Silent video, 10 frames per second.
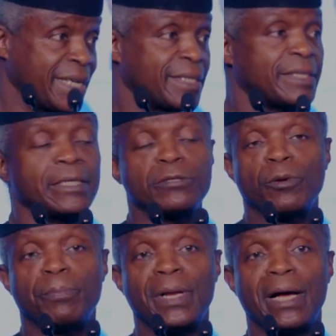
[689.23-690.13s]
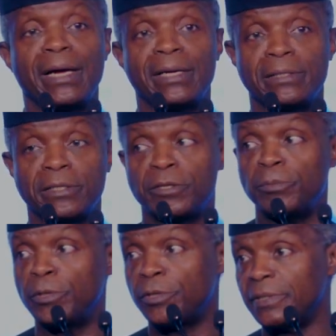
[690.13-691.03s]
existing supply and
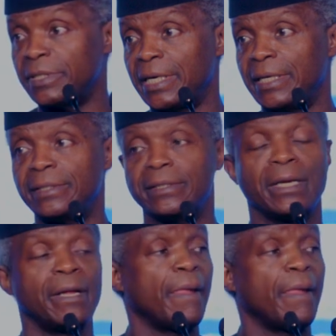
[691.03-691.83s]
distribution chains,